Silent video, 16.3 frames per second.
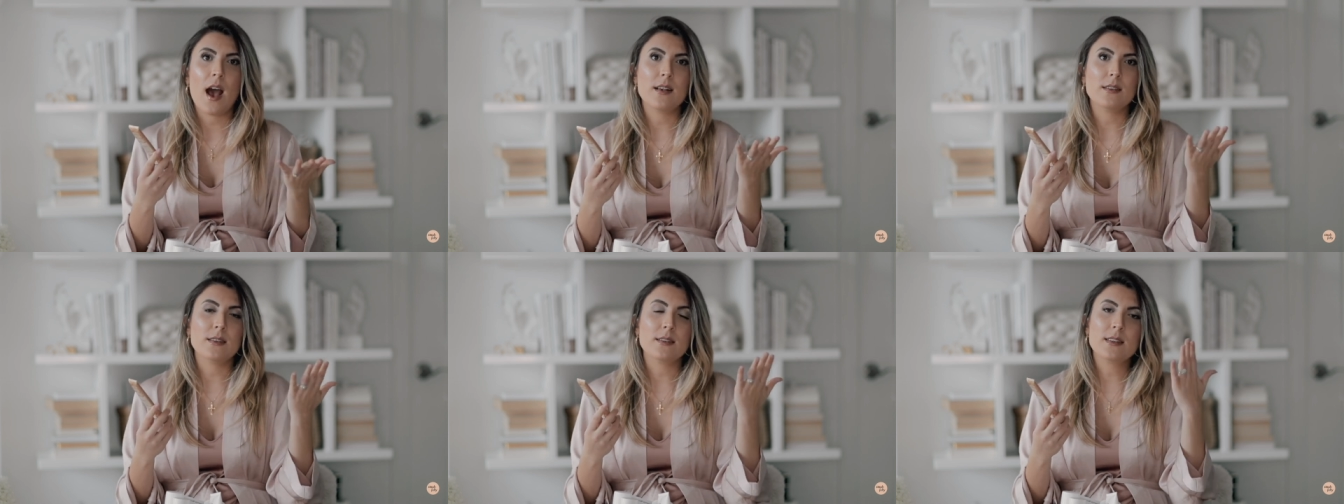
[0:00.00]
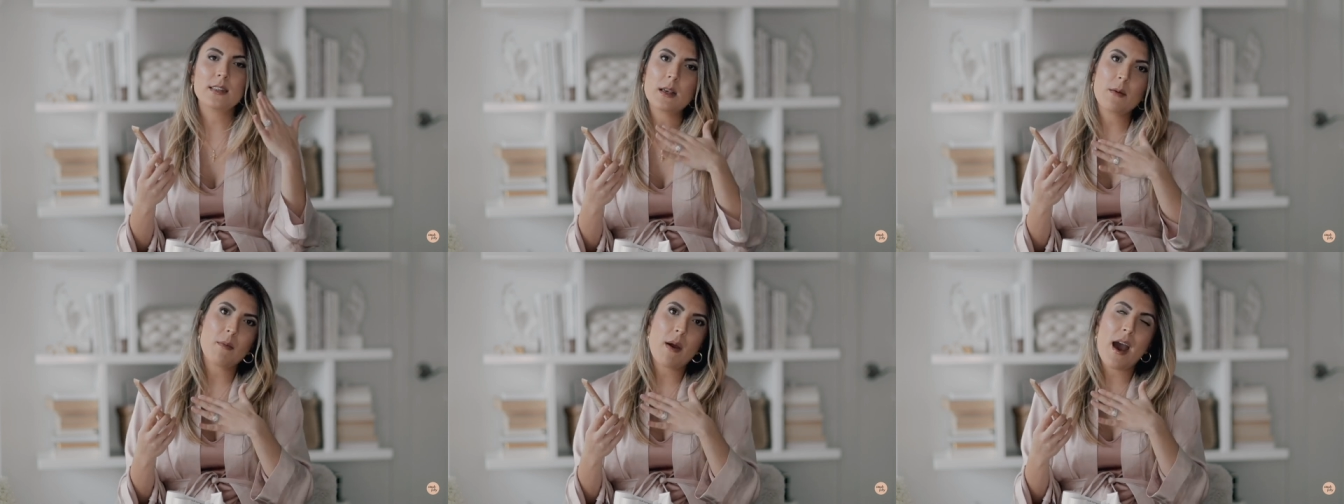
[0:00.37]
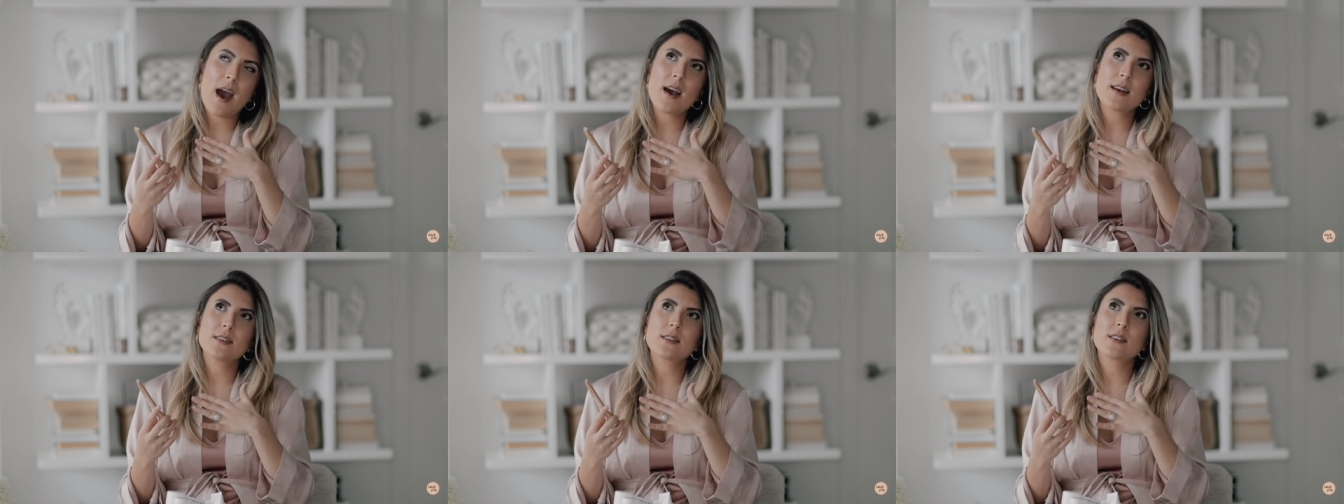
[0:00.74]
as a sleep
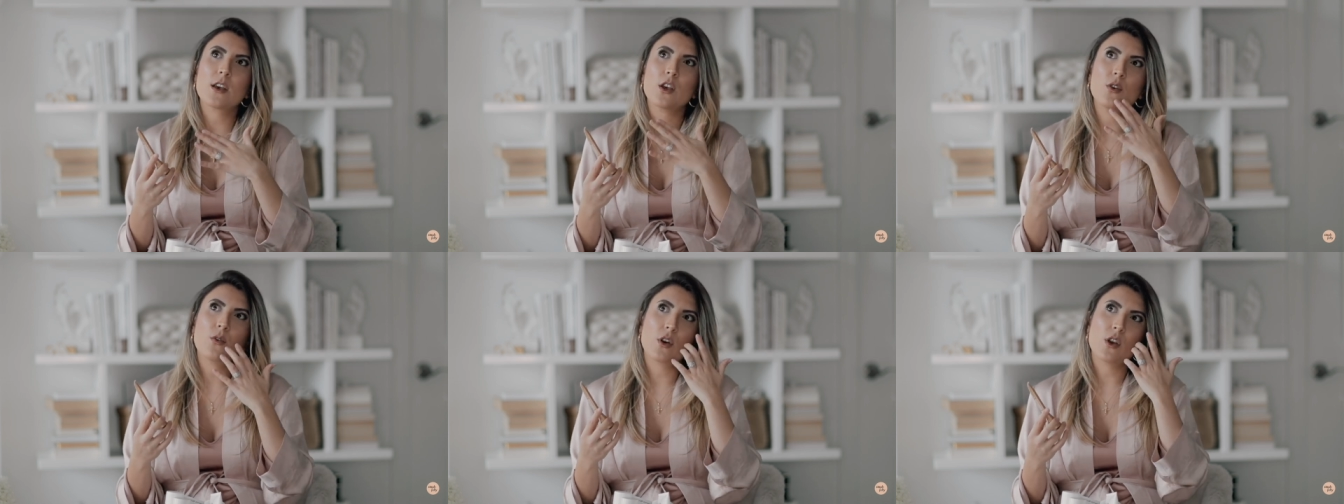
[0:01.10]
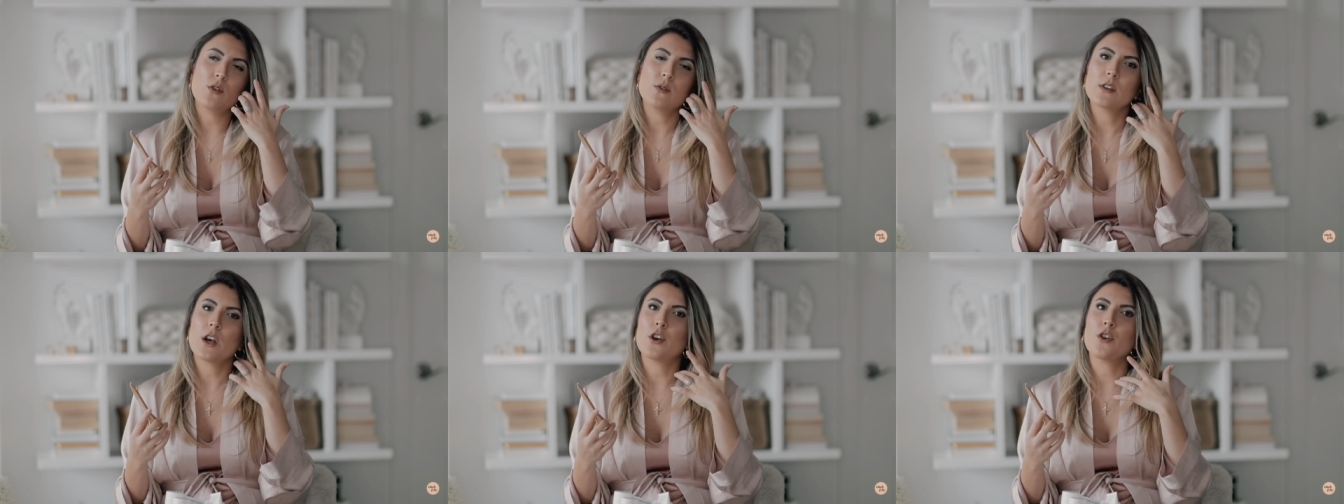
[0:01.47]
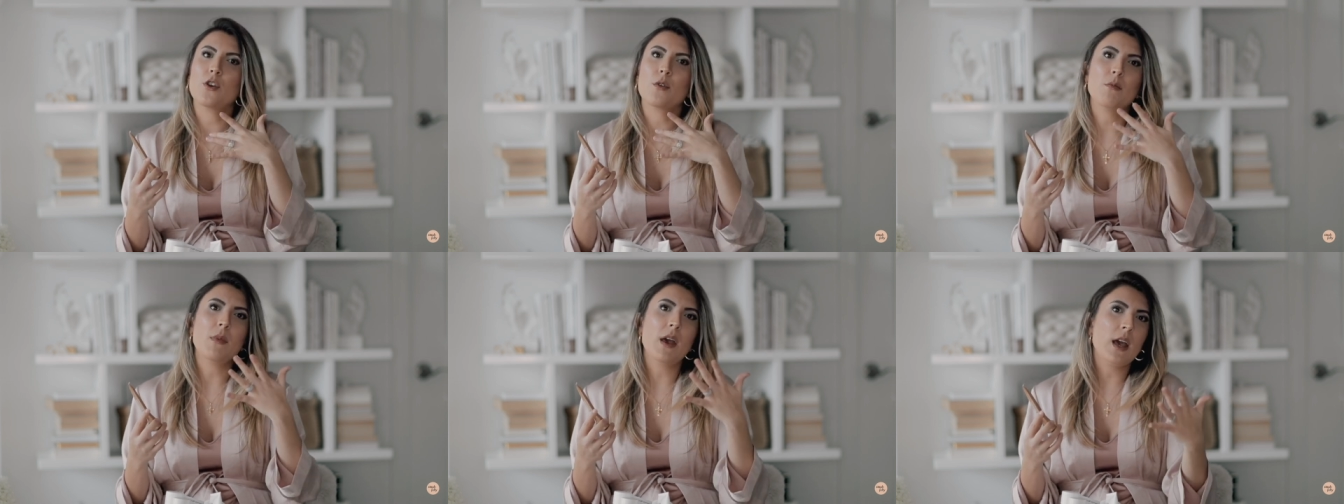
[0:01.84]
mask. You can use it under
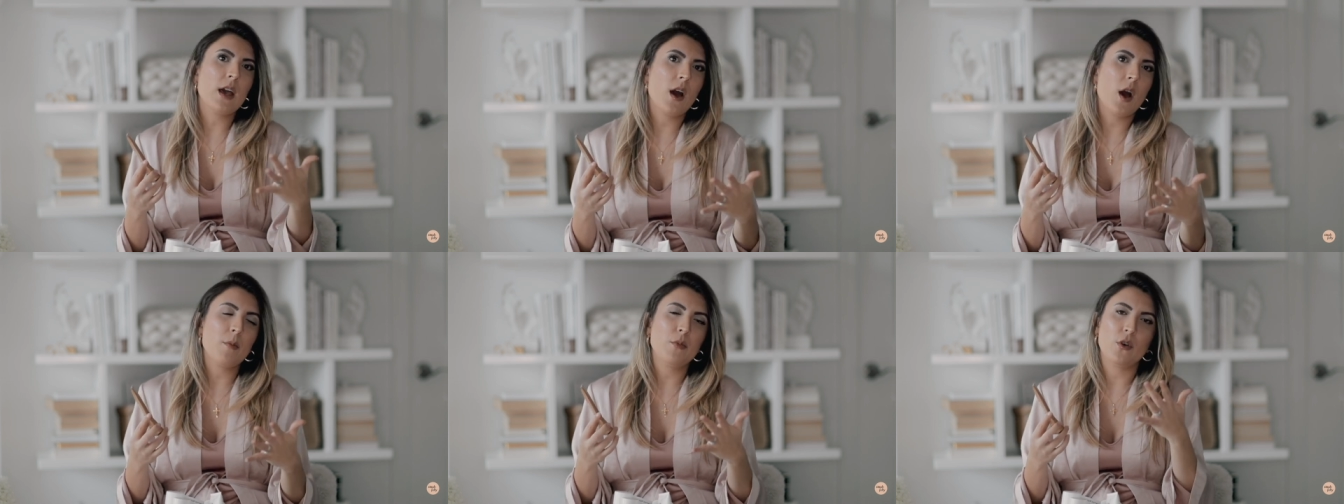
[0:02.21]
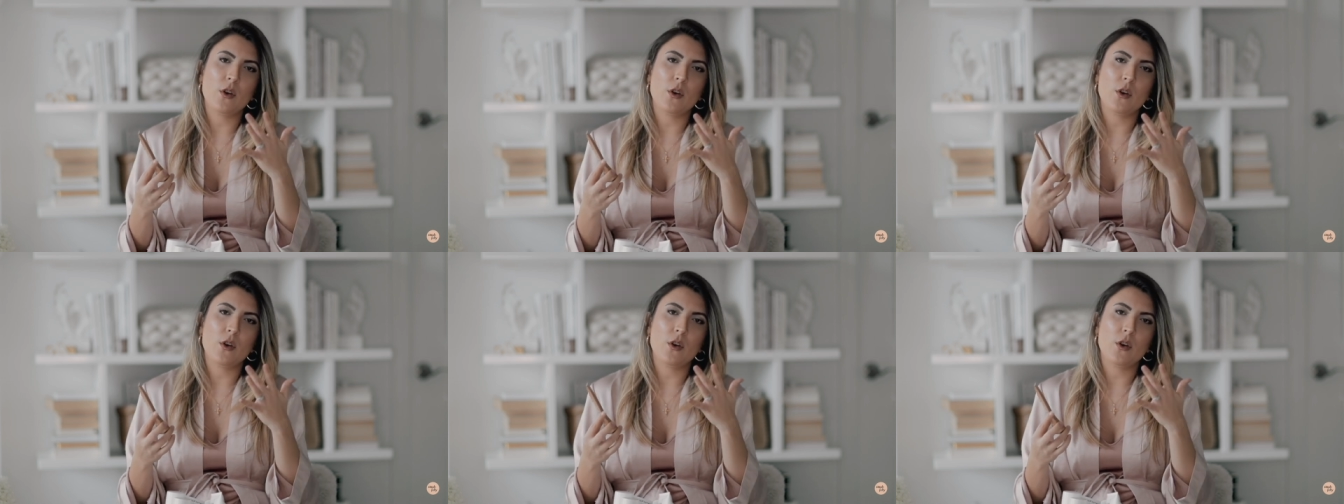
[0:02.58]
your makeup.